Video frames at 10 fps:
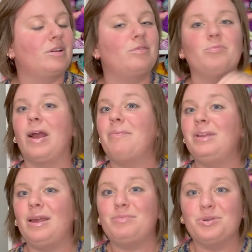
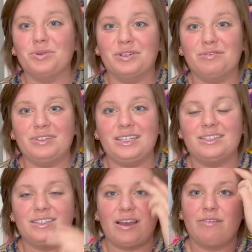wrapping up Tour de Fleece
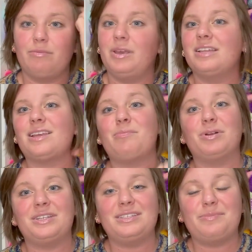stuff, because I
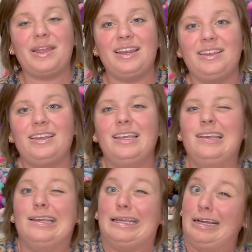participated
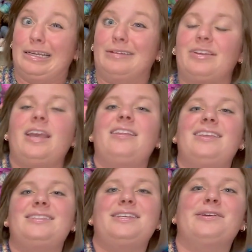kind of
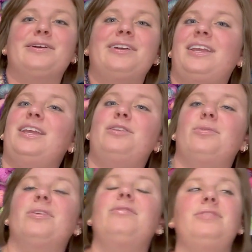this year in
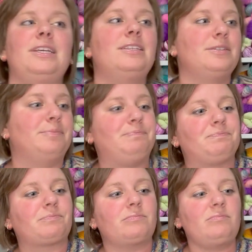Tour de Fleece.
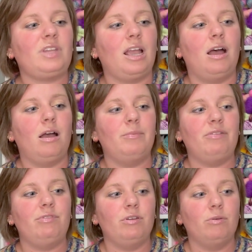
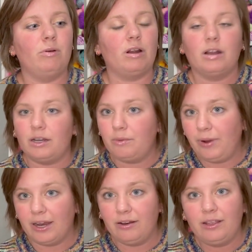If you are
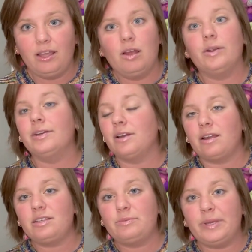unaware or you're not
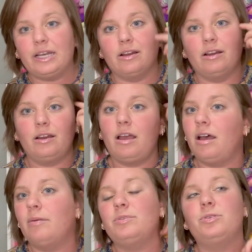a spinner,
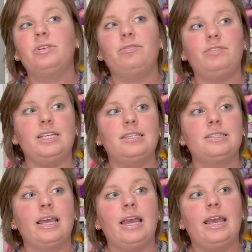Tour de Fleece
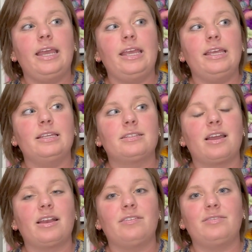is
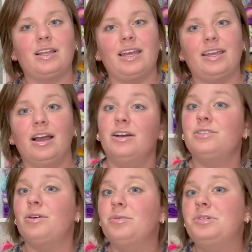kind of like a
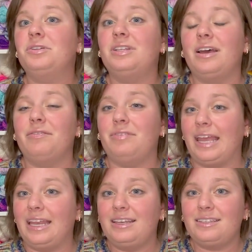social
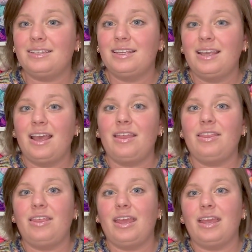event
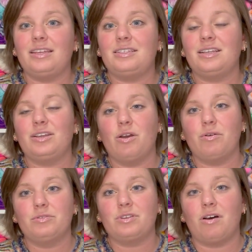that
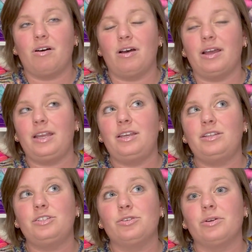goes on
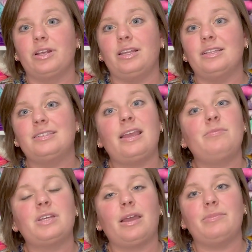during the same
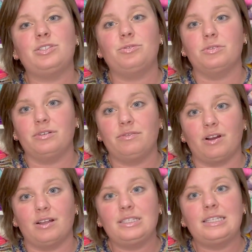time as Tour de
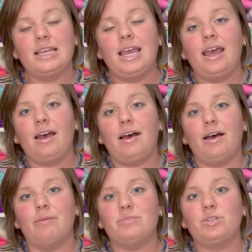France.
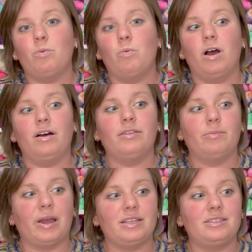So while the
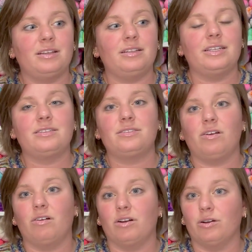bicyclists
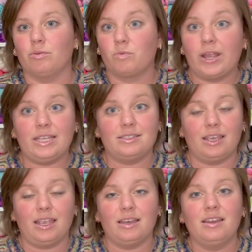are
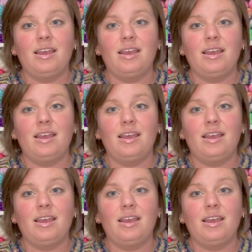racing,